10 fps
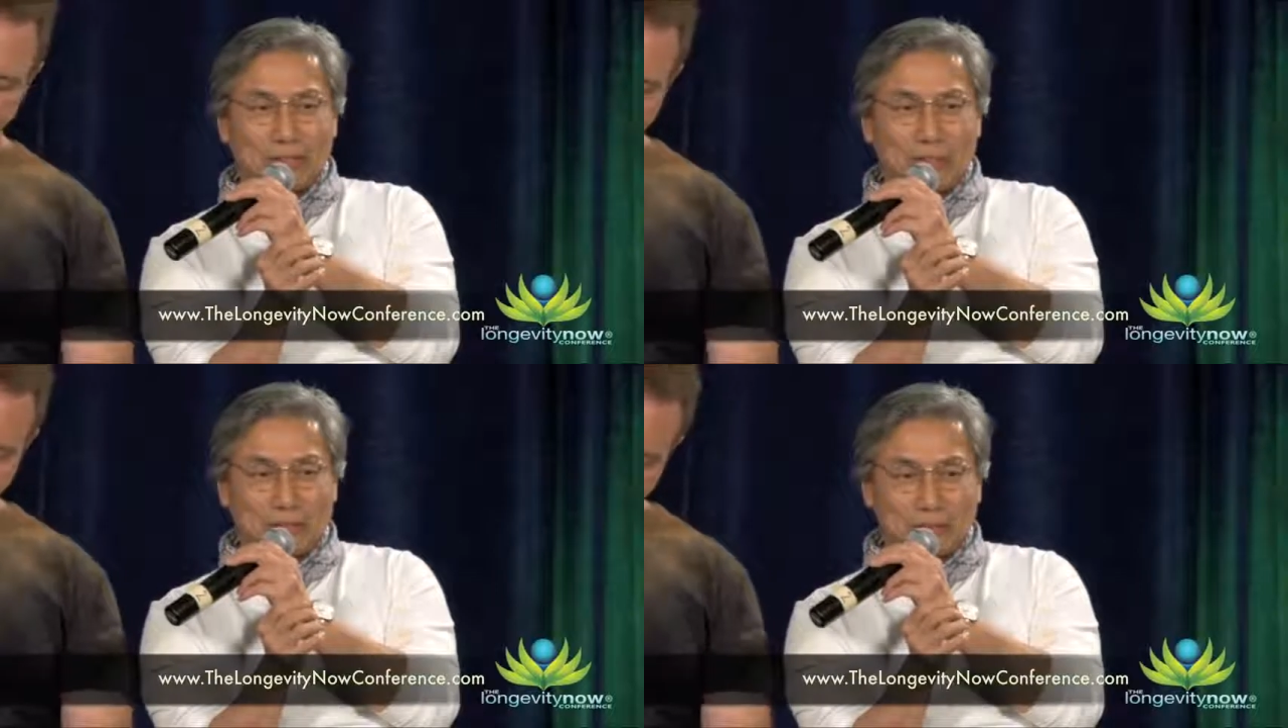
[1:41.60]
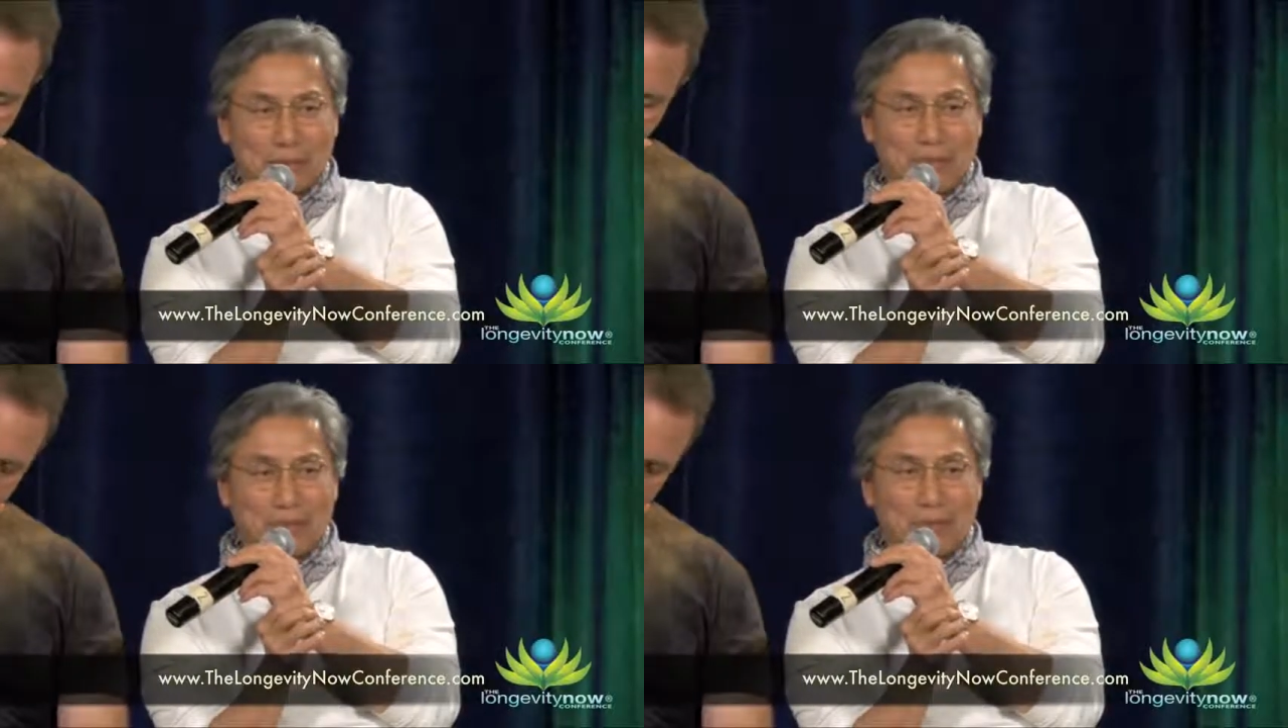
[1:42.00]
mother
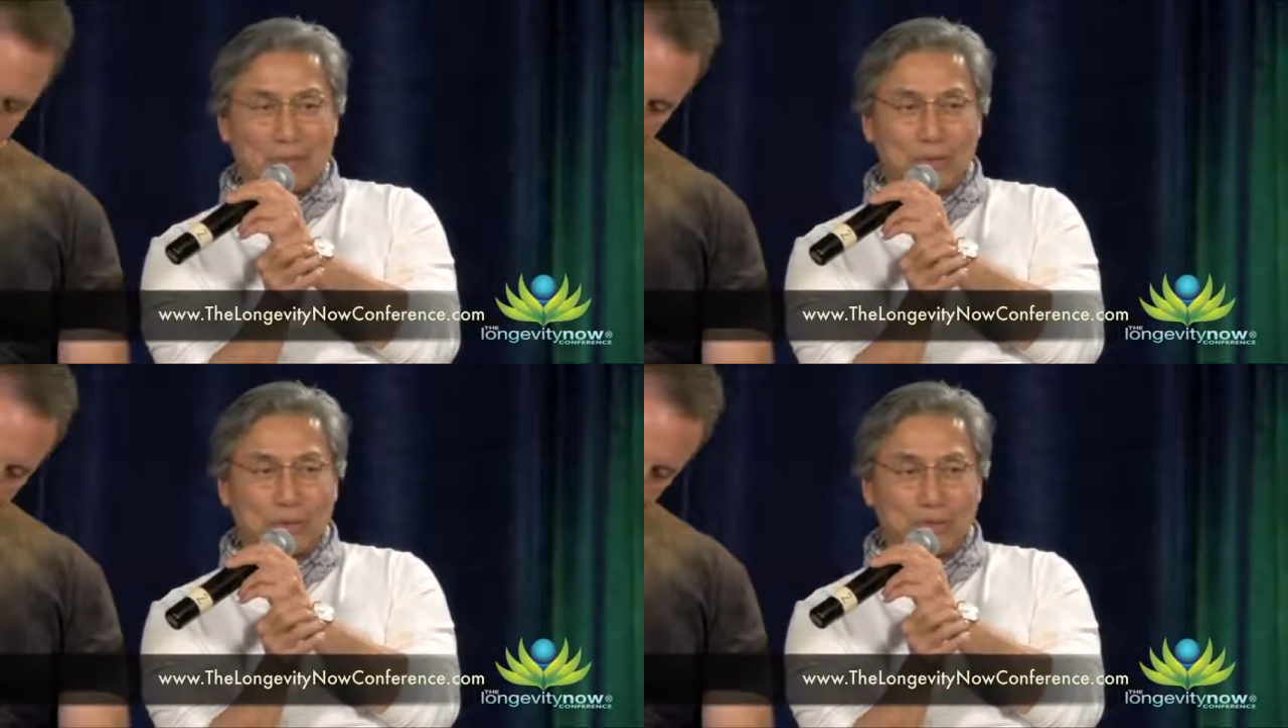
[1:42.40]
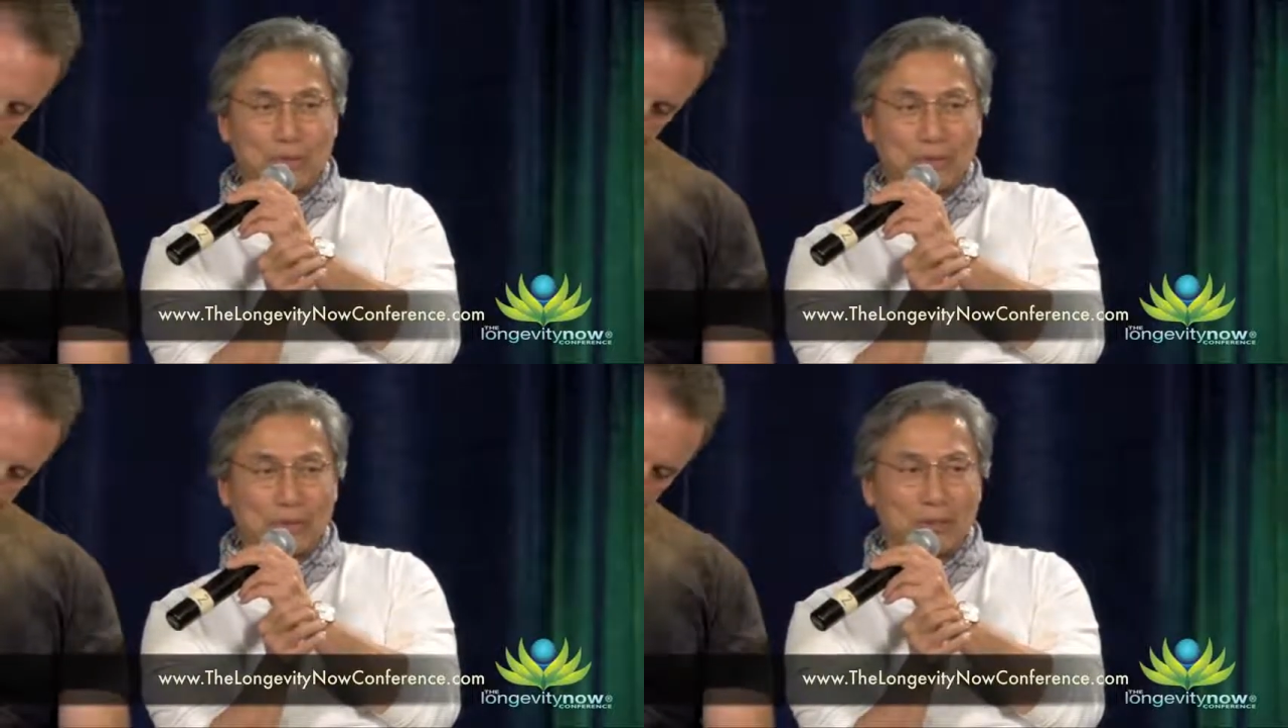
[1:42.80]
gave you a
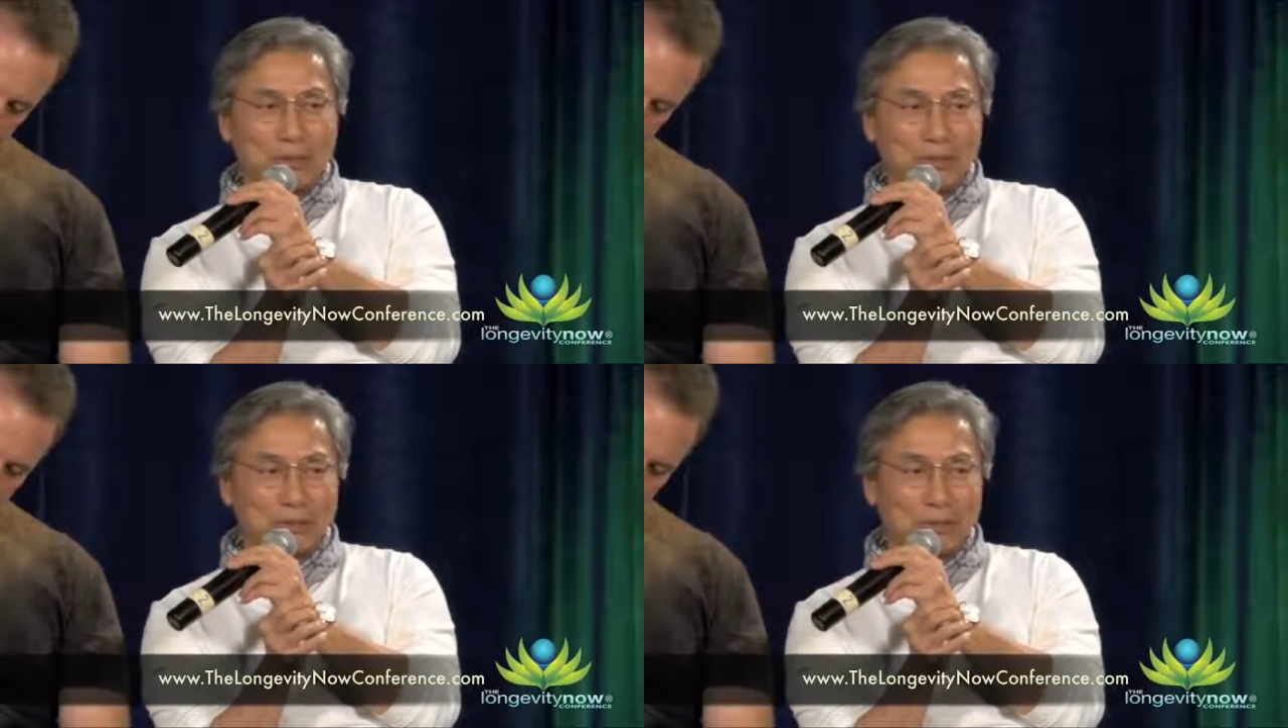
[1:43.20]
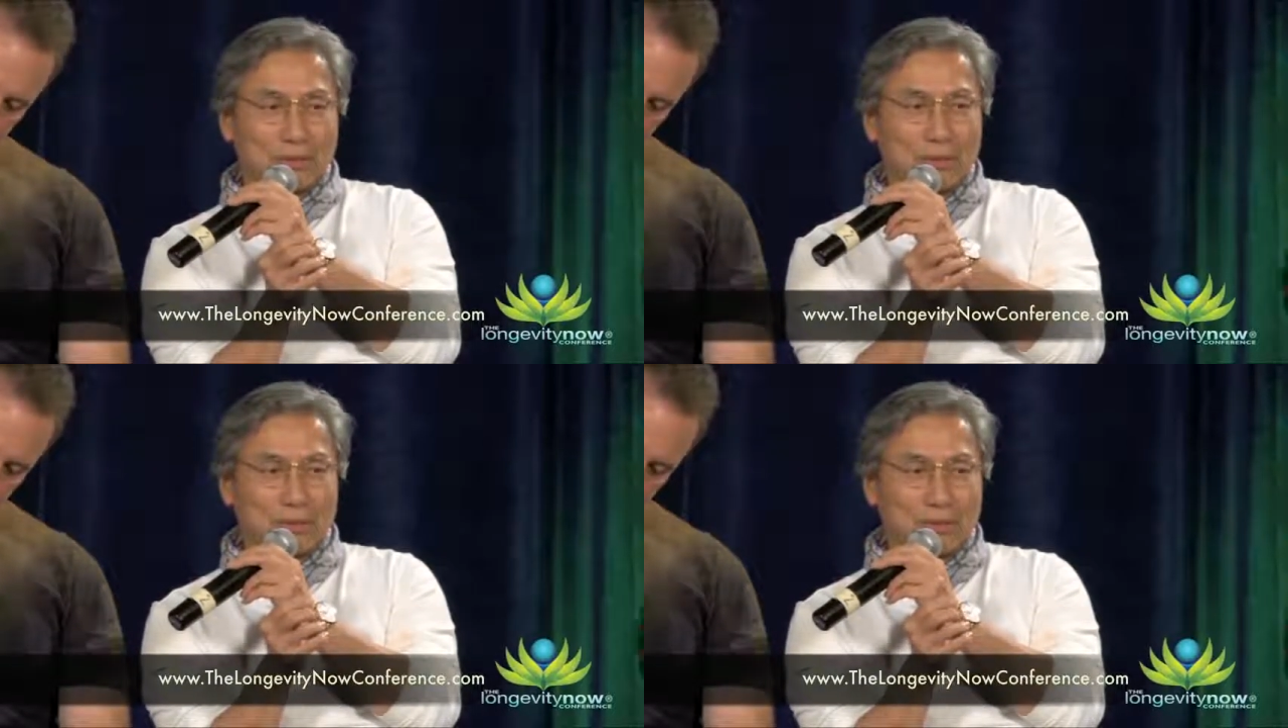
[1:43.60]
big
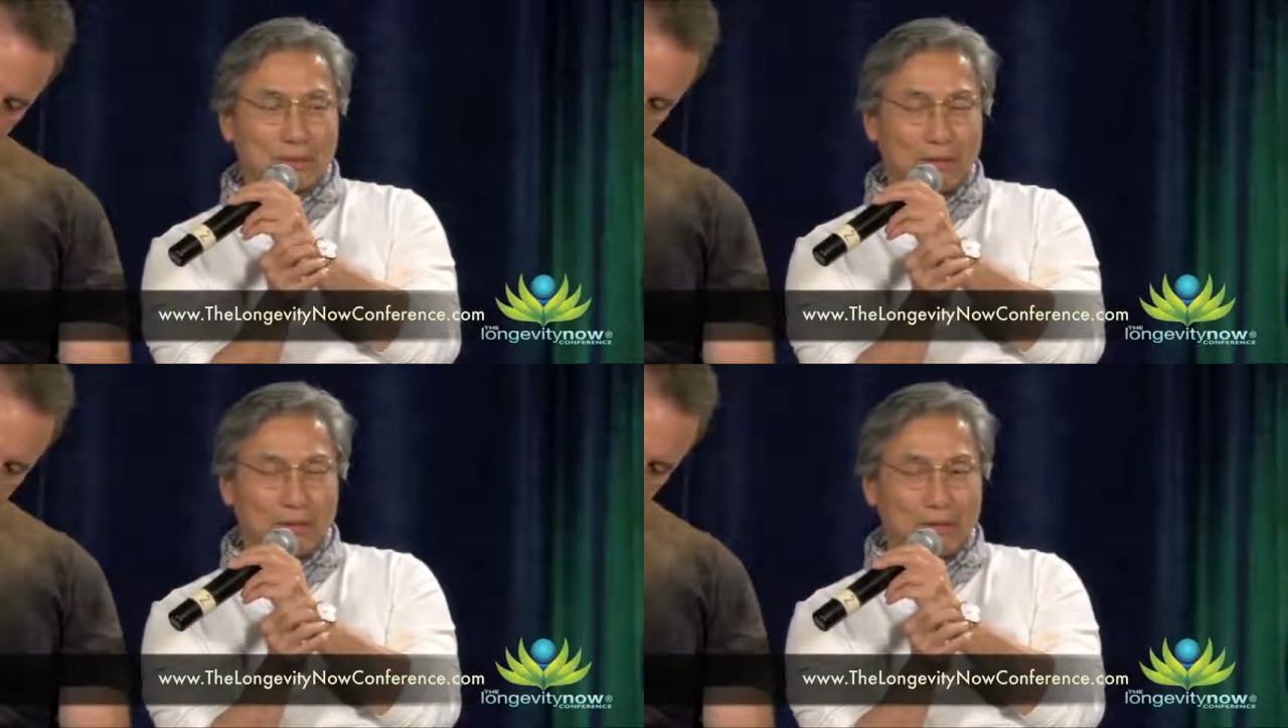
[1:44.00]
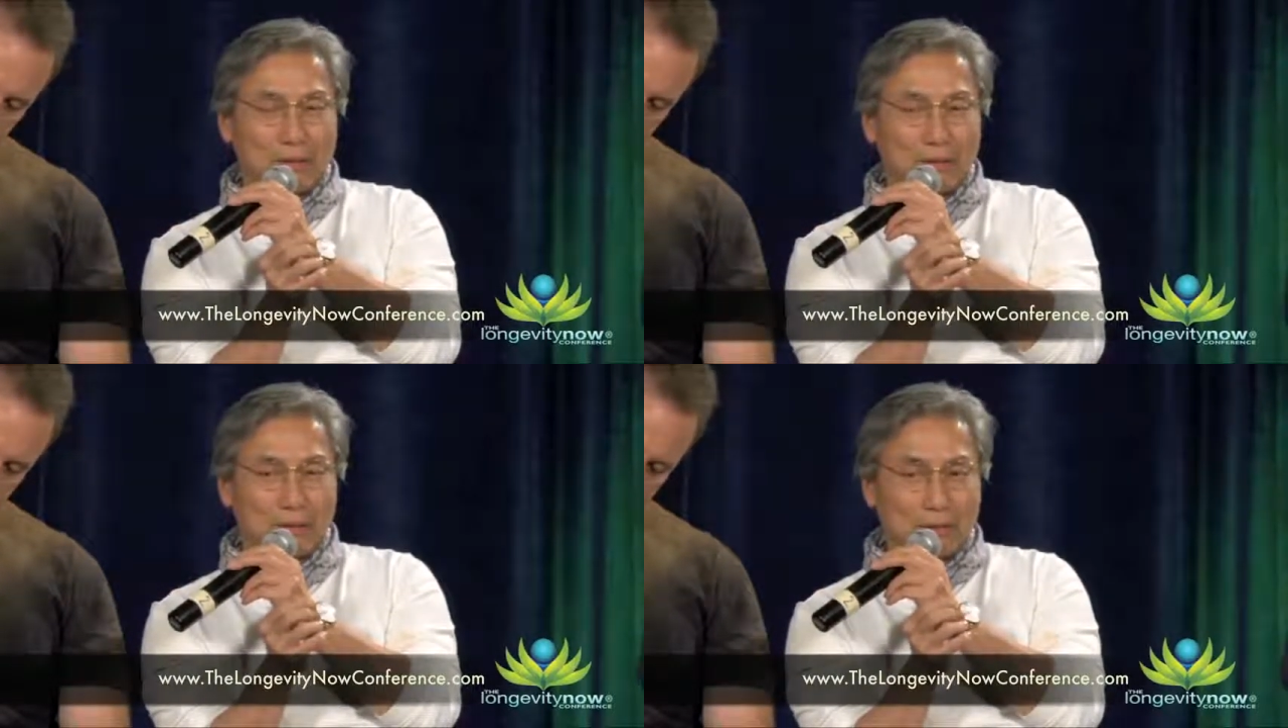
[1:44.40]
dose of
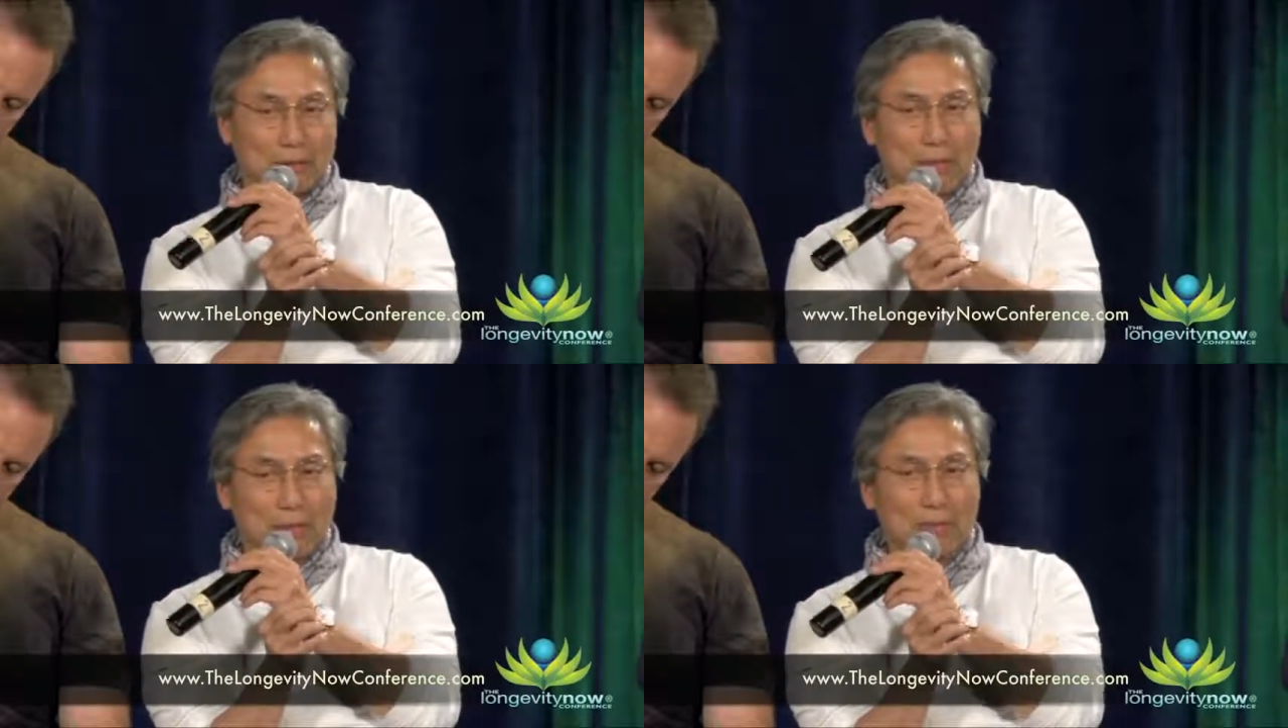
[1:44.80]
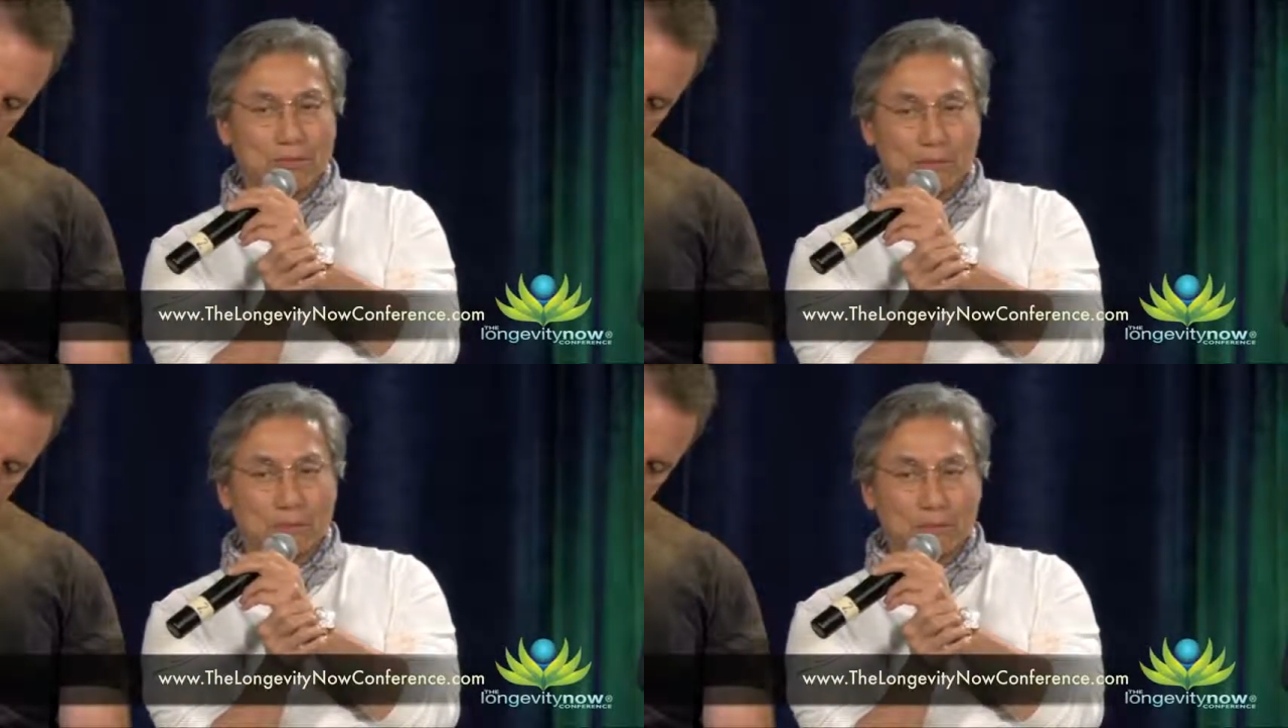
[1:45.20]

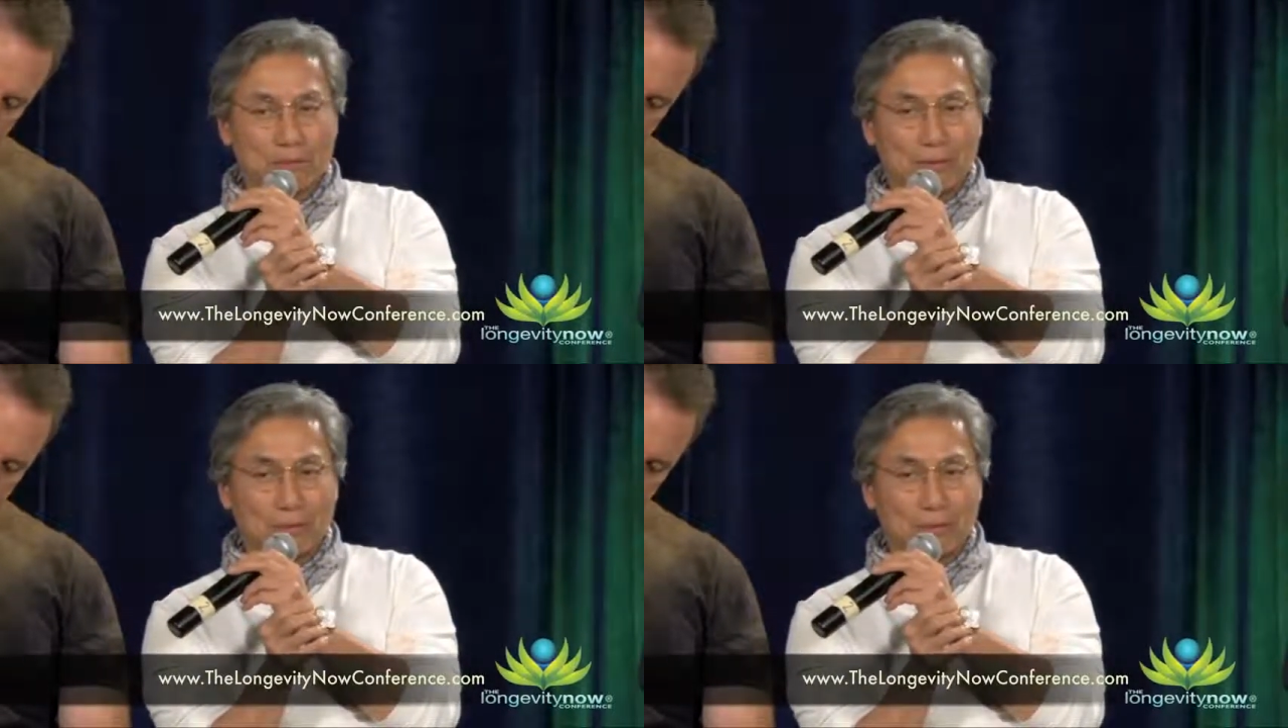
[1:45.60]
testosterone,